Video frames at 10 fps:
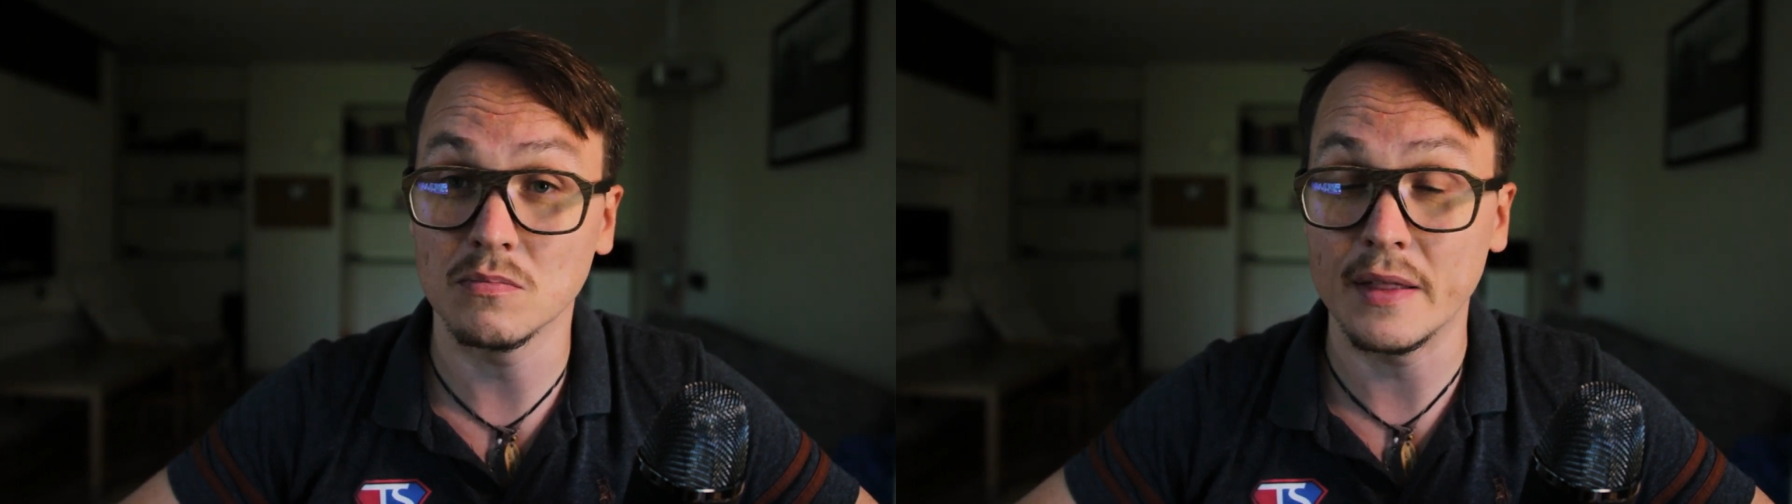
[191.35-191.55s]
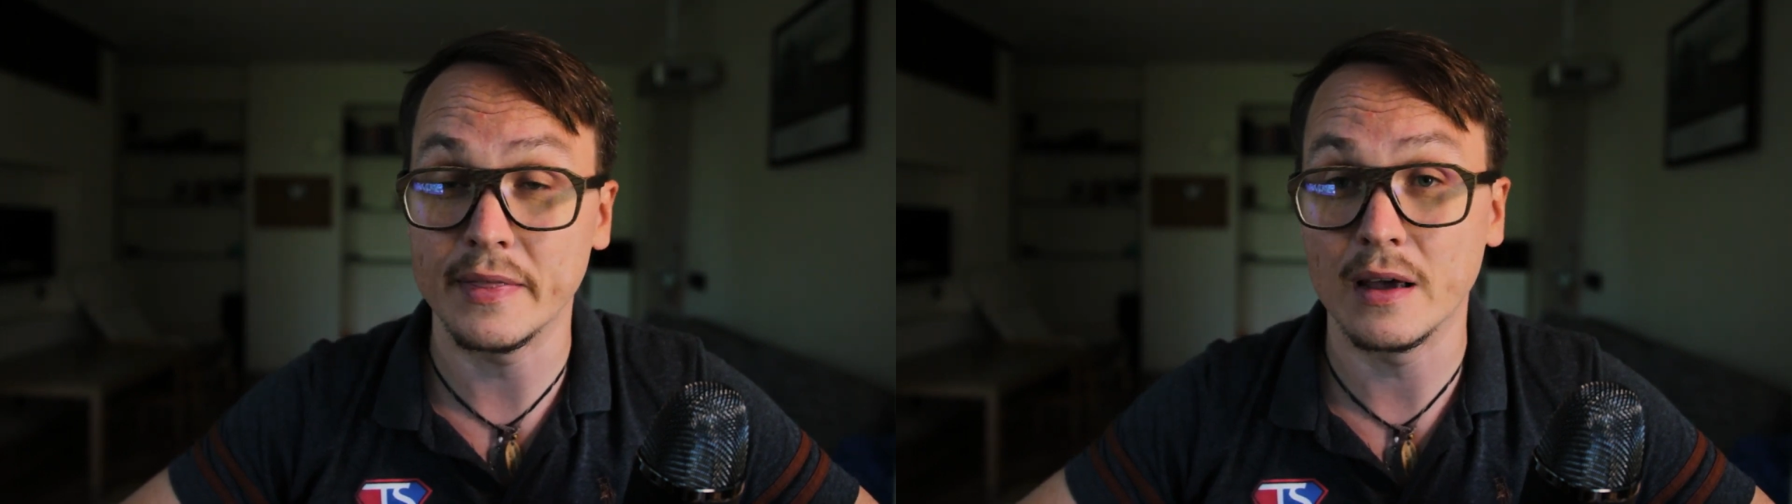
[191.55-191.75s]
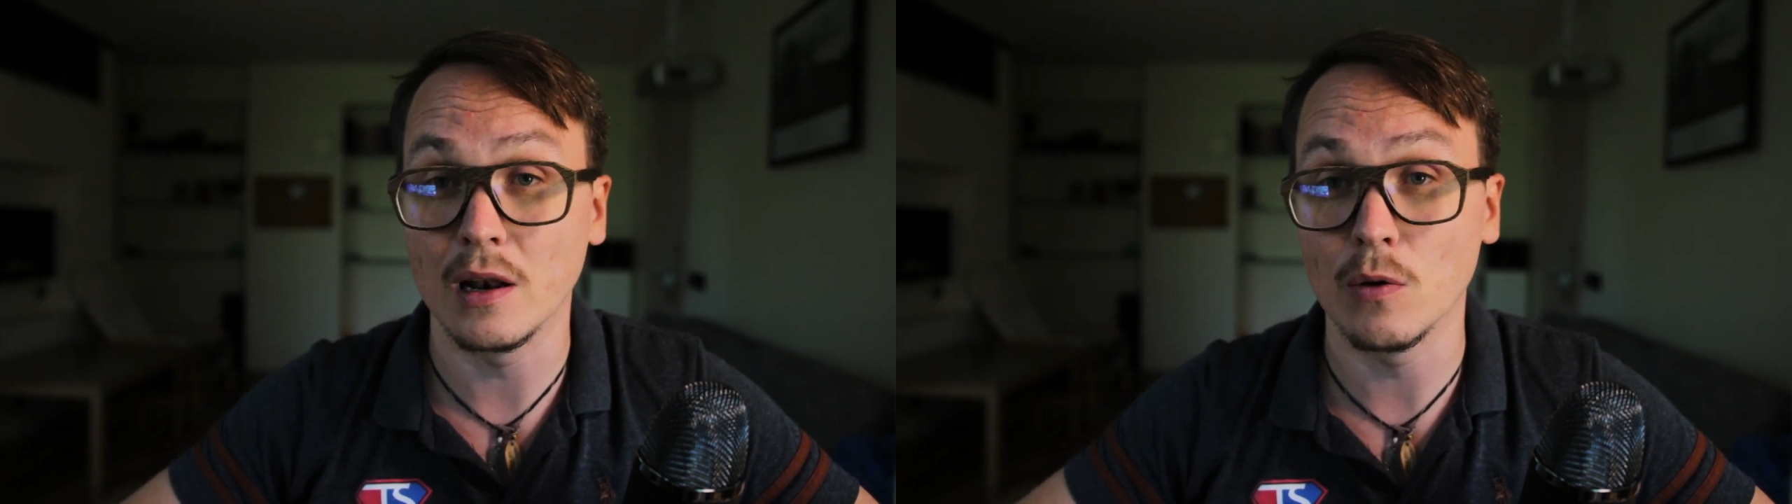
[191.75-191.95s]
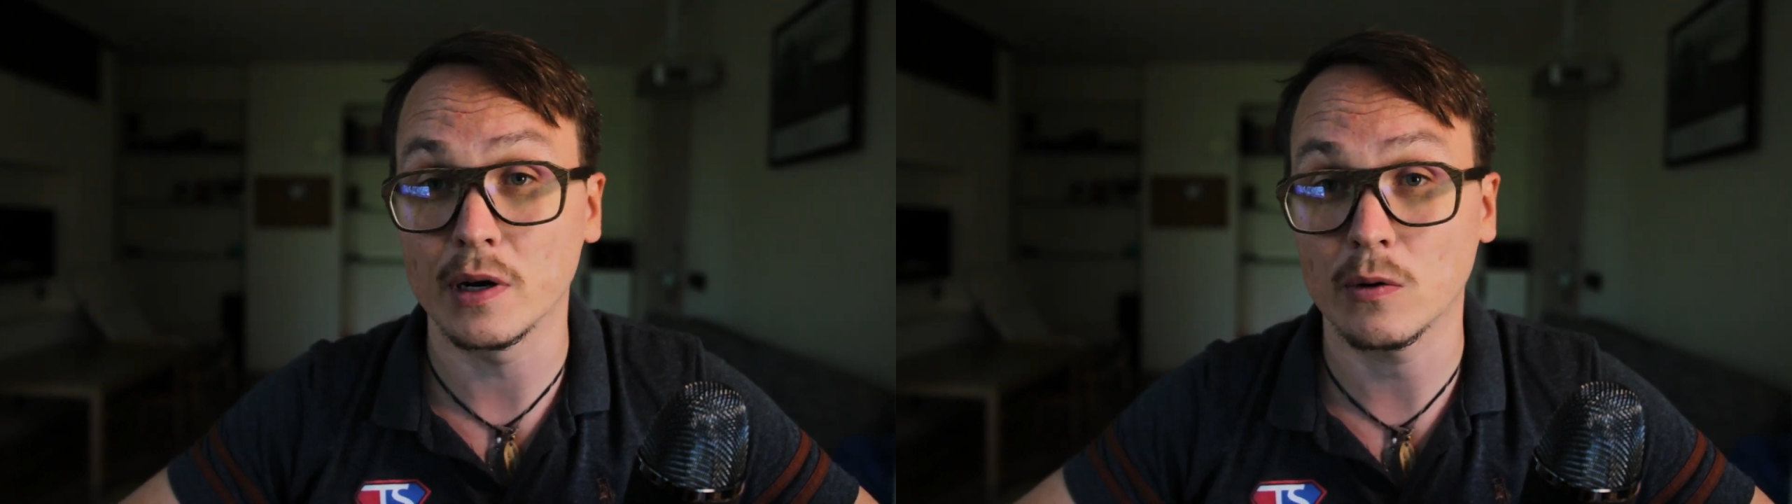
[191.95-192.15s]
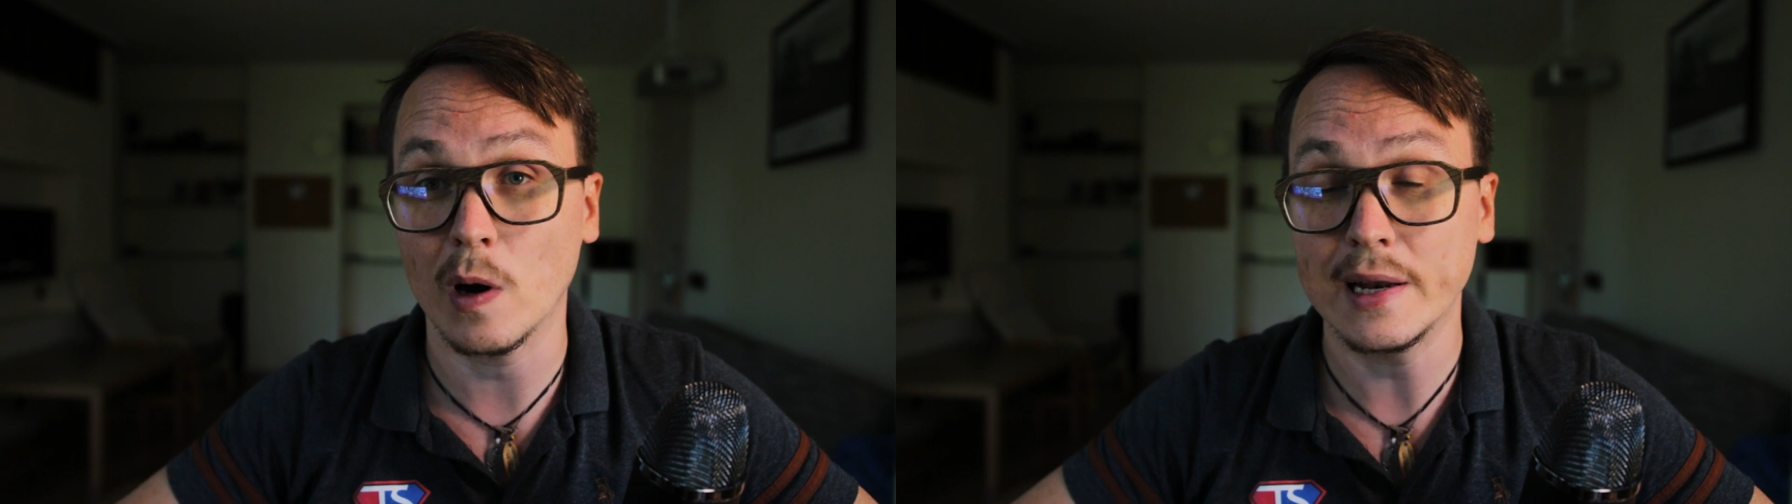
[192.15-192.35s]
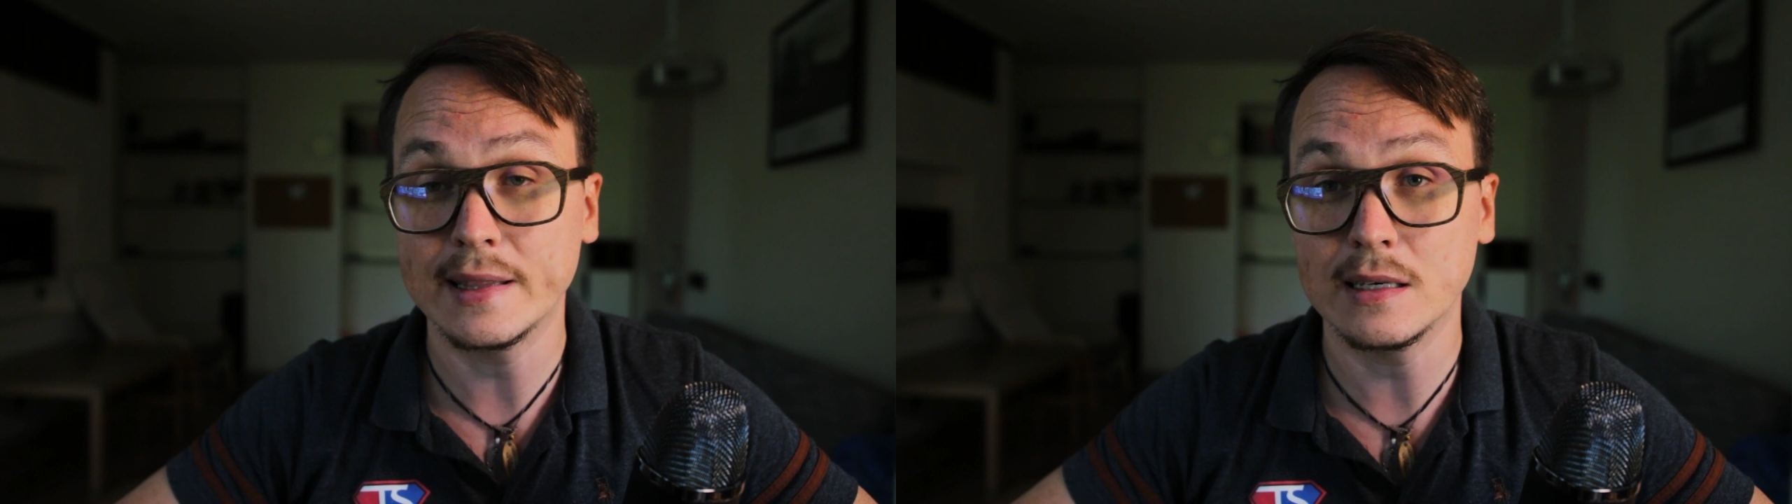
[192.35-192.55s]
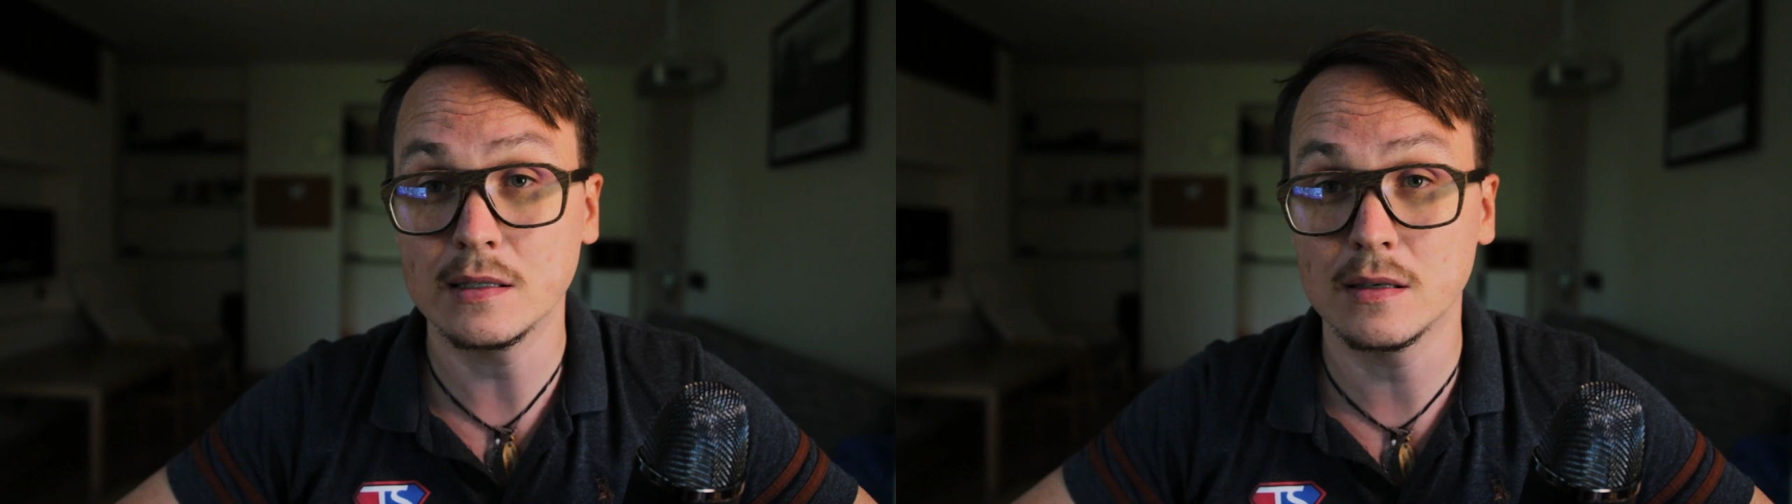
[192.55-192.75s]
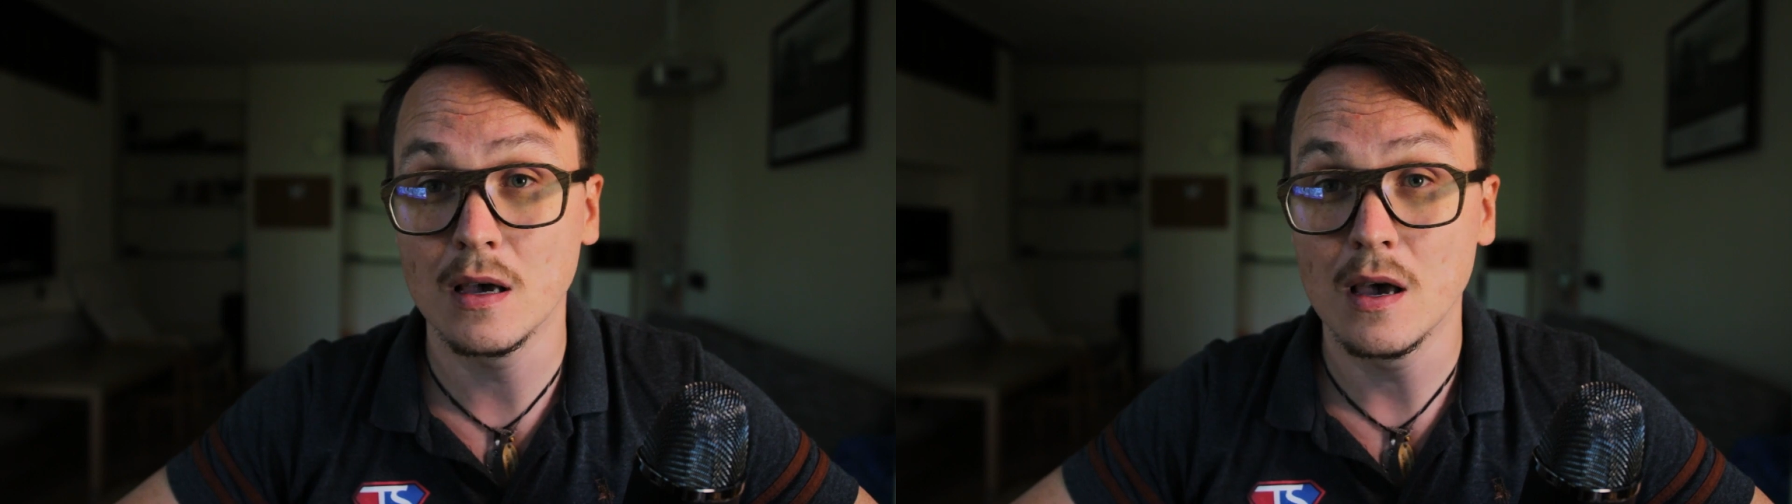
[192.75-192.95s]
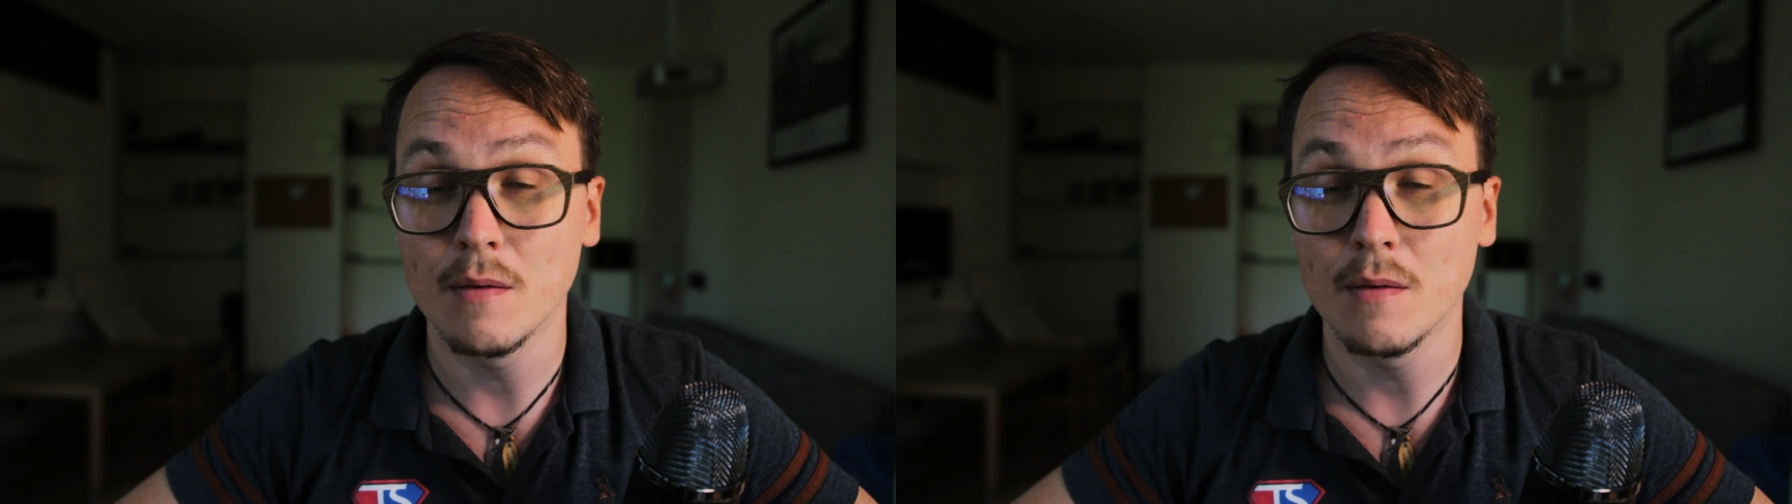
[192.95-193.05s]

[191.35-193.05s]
and the lower qualities,